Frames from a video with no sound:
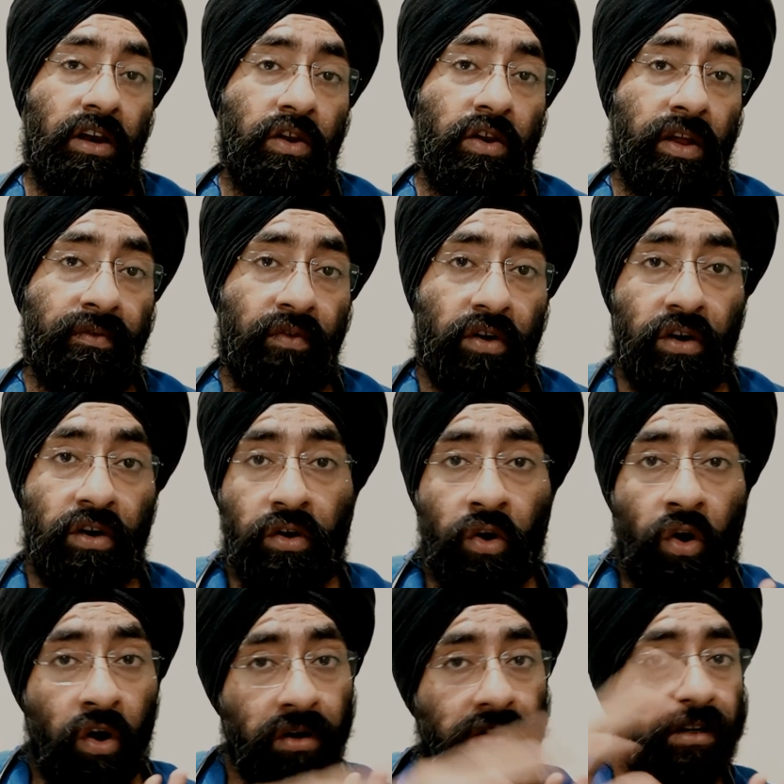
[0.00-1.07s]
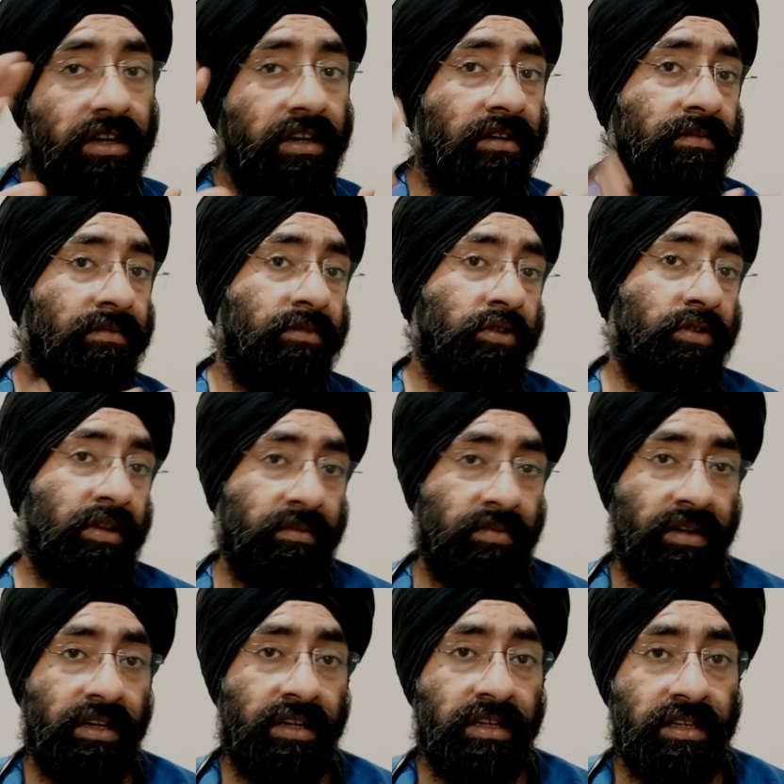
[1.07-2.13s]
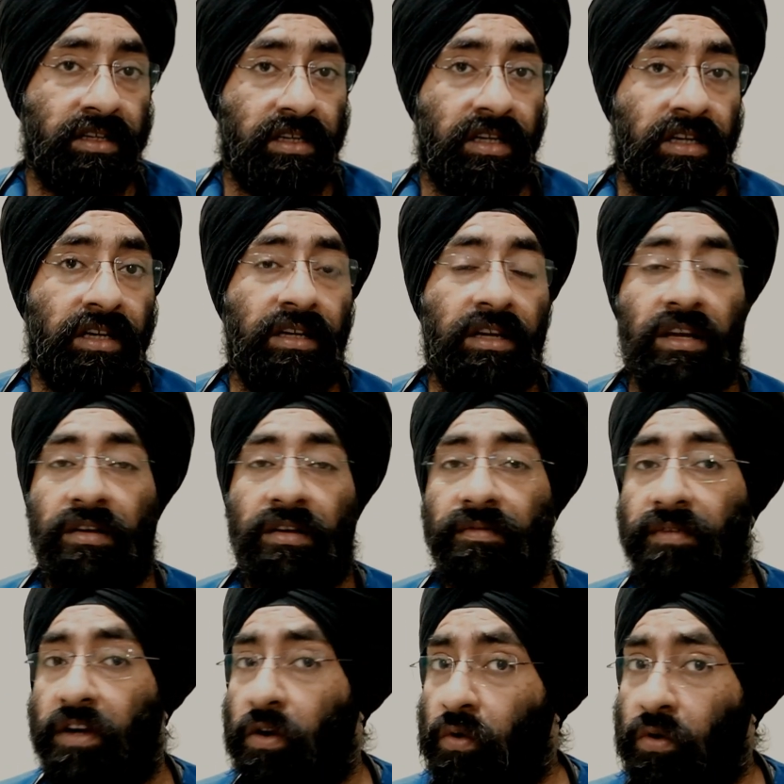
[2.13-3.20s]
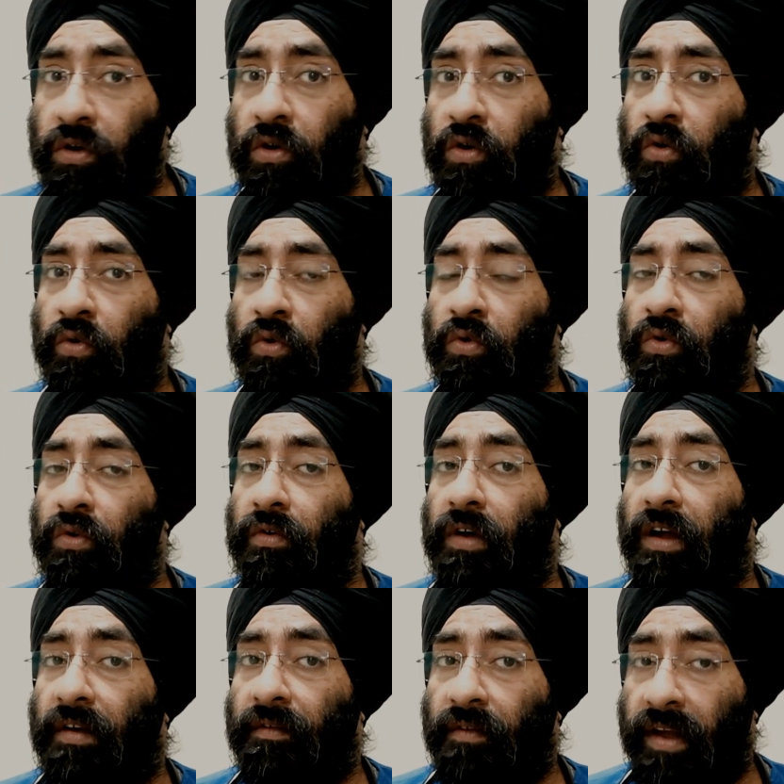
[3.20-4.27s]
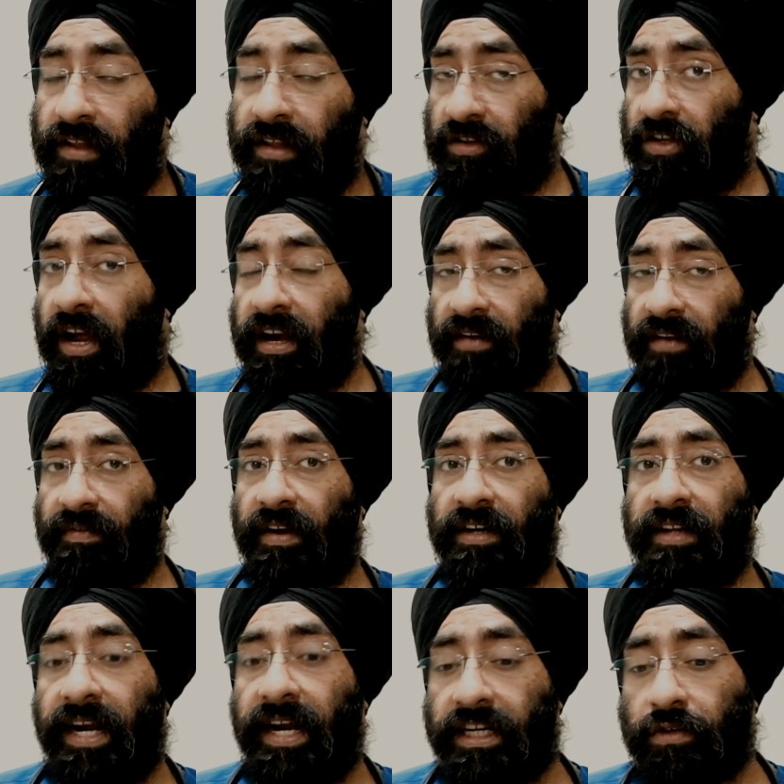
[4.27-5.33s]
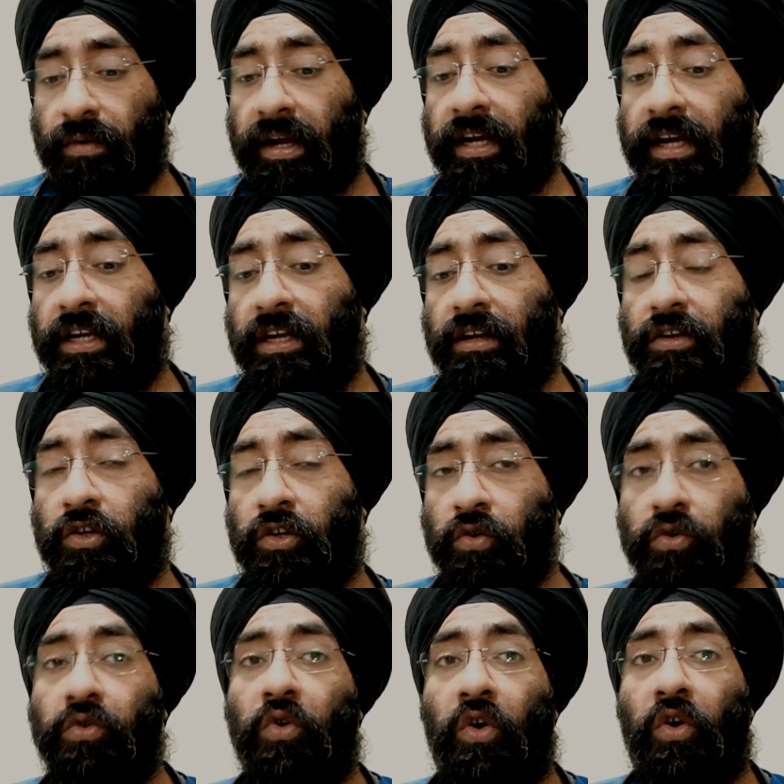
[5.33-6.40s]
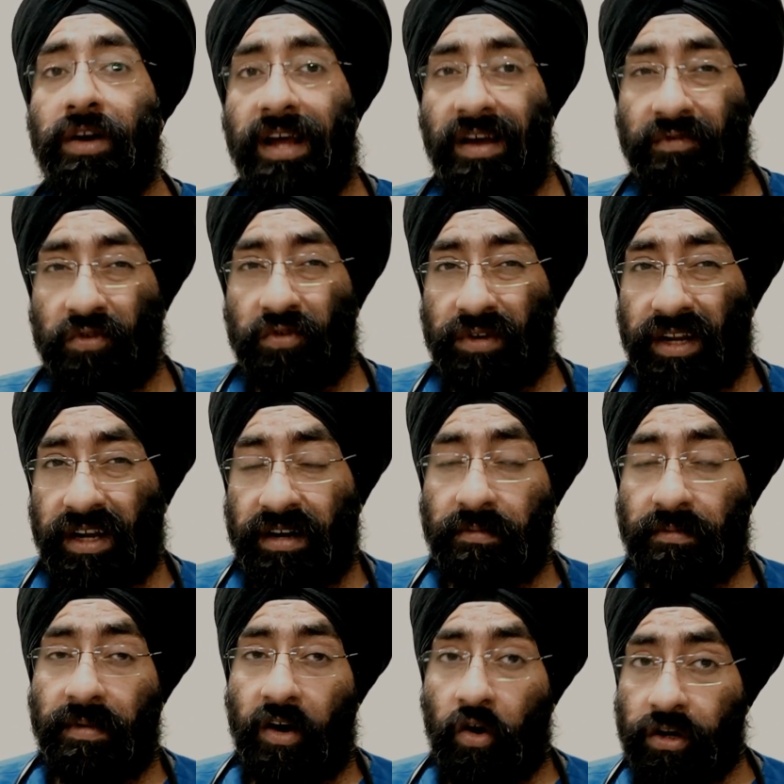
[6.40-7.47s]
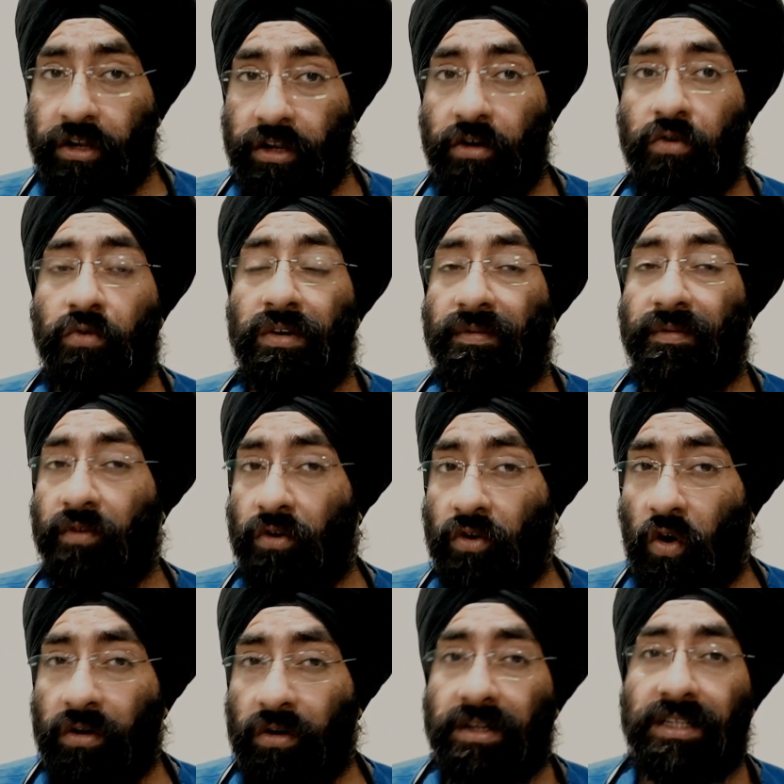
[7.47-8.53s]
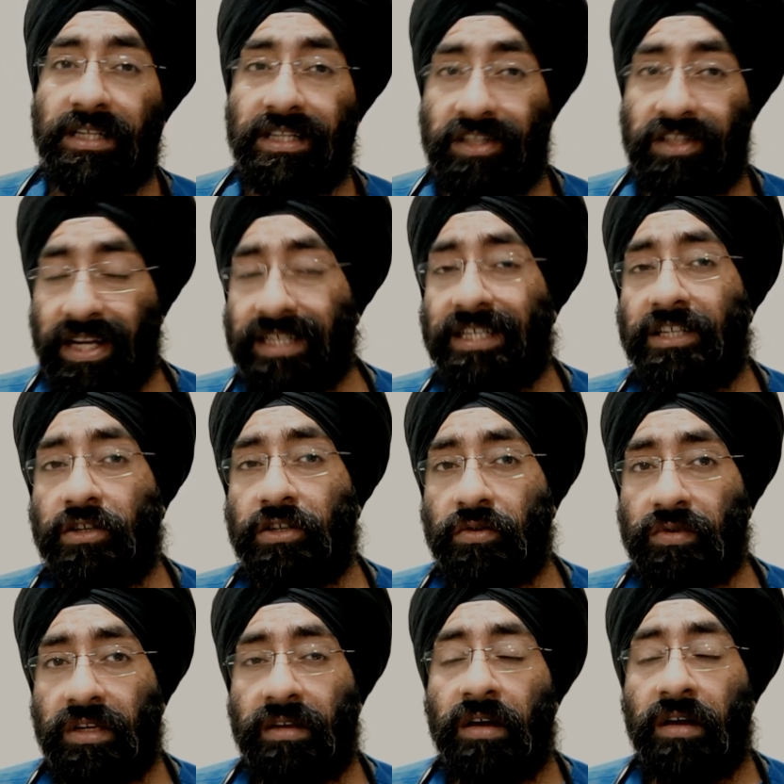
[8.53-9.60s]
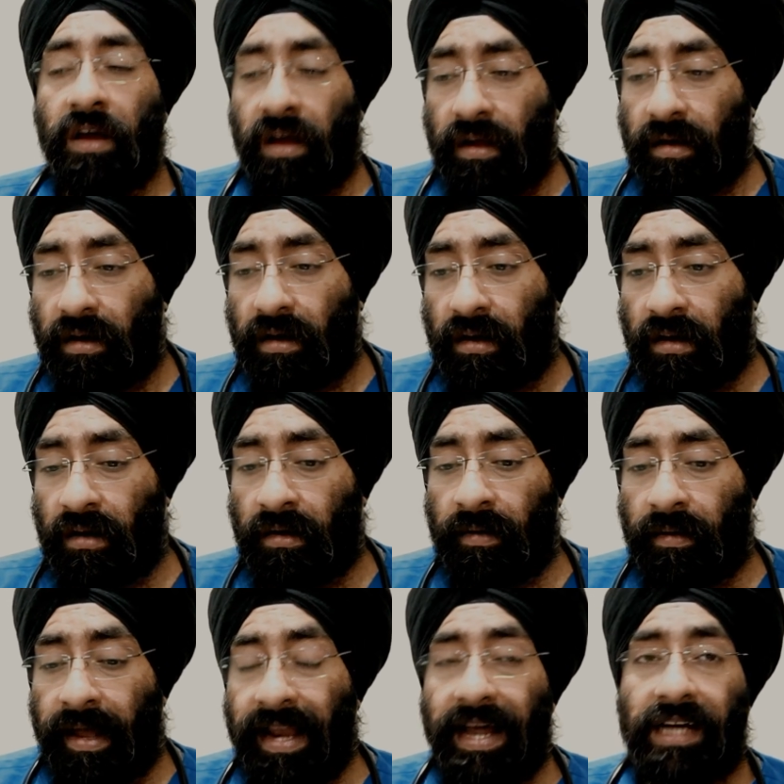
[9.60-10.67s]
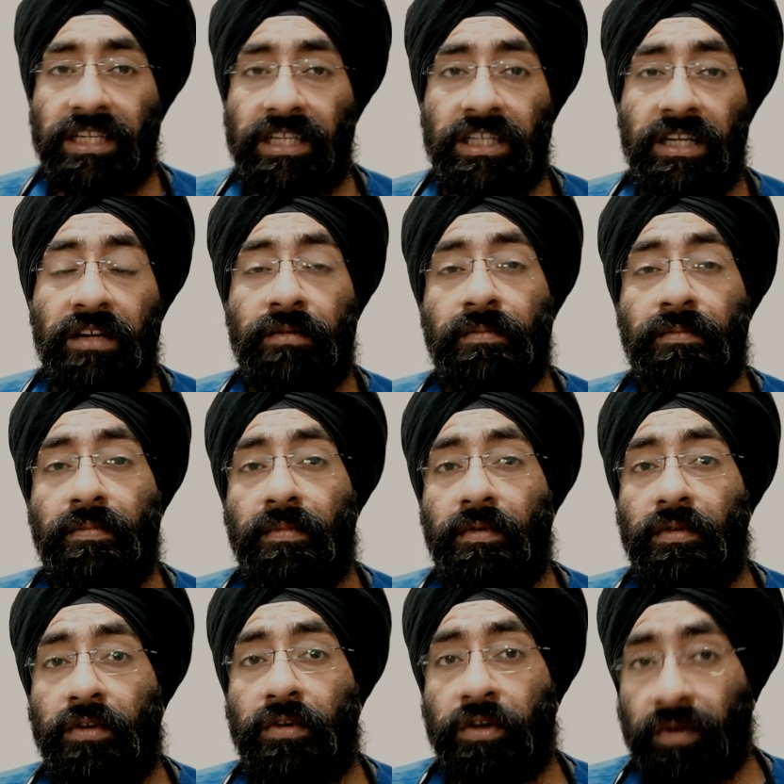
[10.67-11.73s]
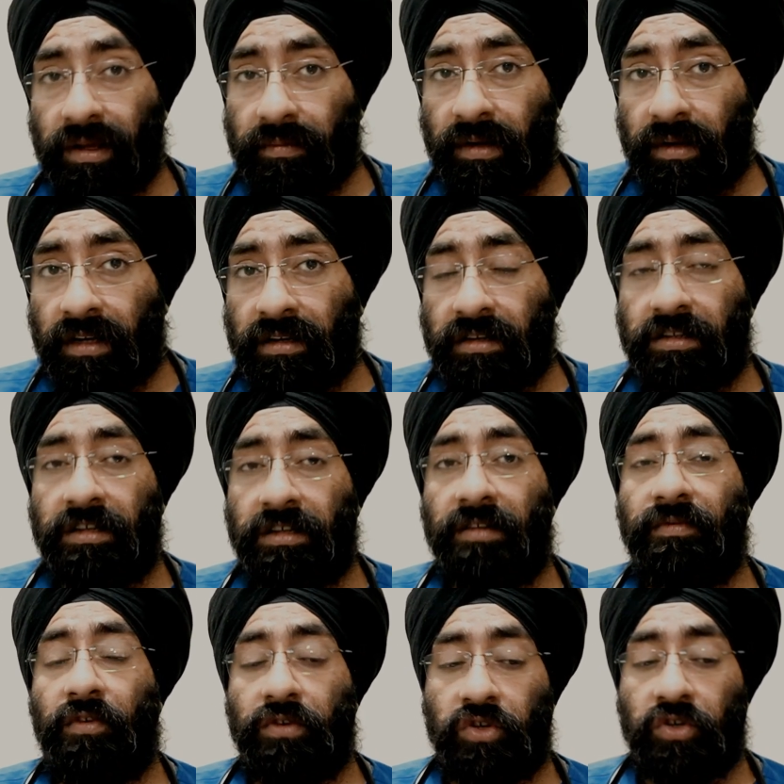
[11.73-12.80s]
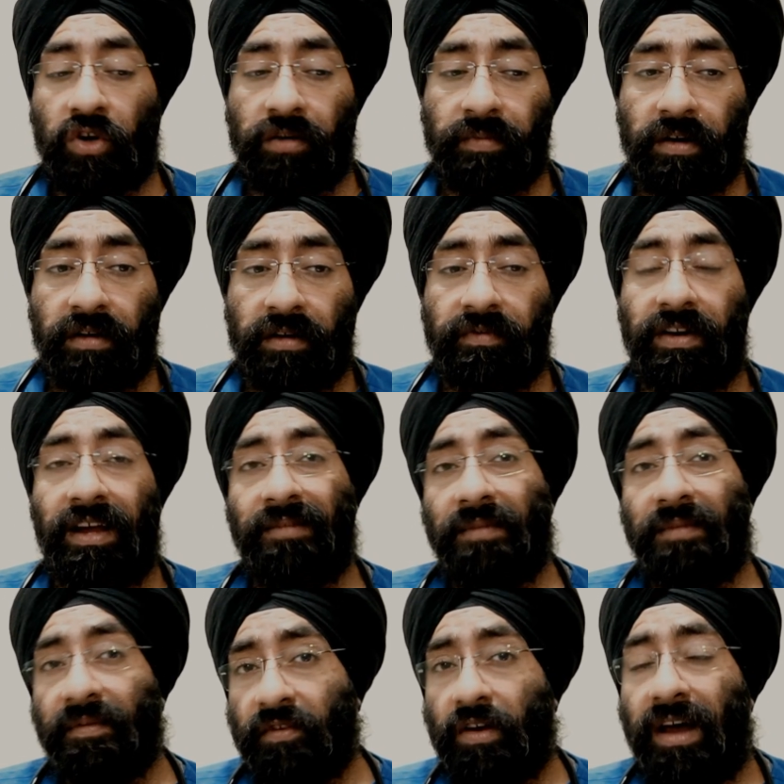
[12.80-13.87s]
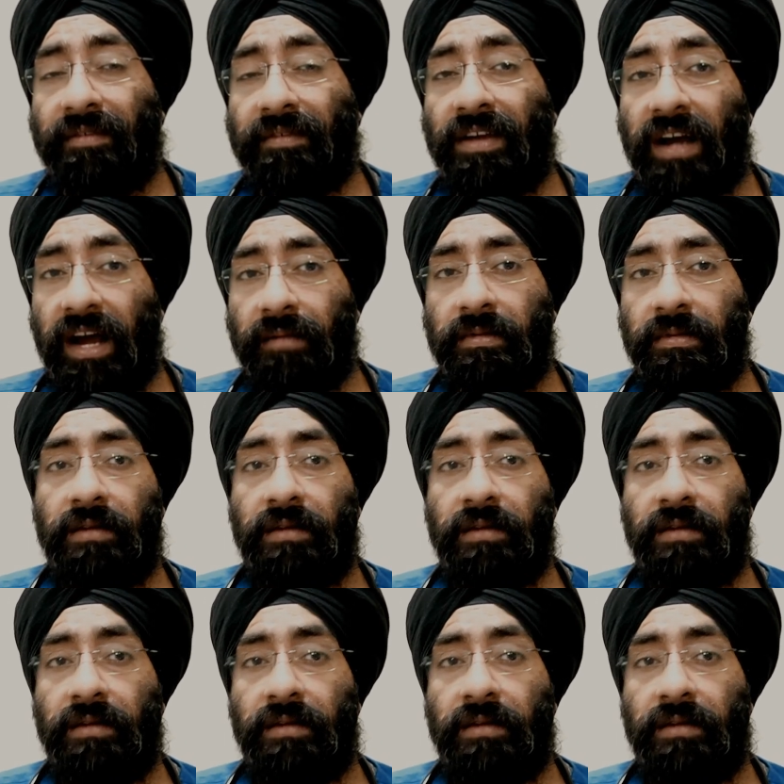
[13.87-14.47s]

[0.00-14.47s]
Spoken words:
for a long term during pregnancy, we don't know its side effect. That's why you do not have to take it on your own. If your doctor suggests using L-arginine during pregnancy for a short period of time, if you're having high blood